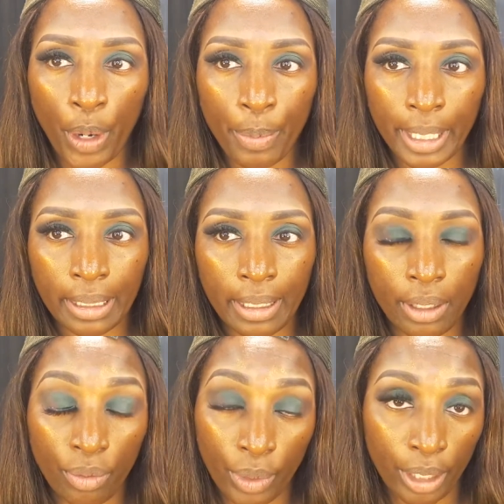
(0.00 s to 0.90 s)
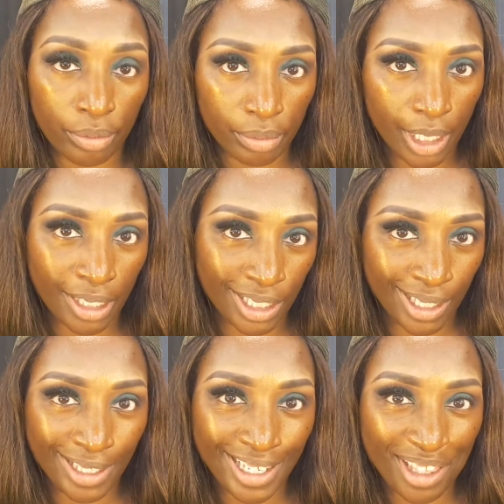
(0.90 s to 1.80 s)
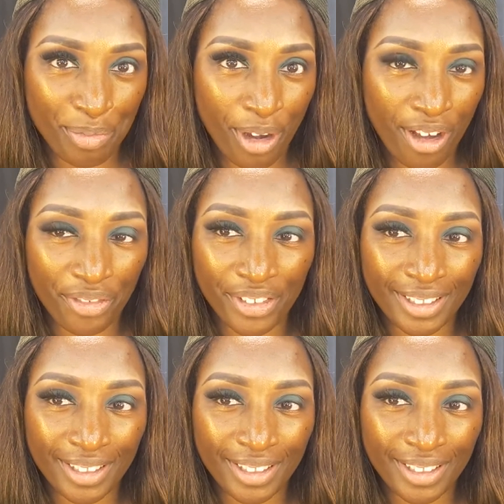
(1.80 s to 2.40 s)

permanently. Well, until I take them off.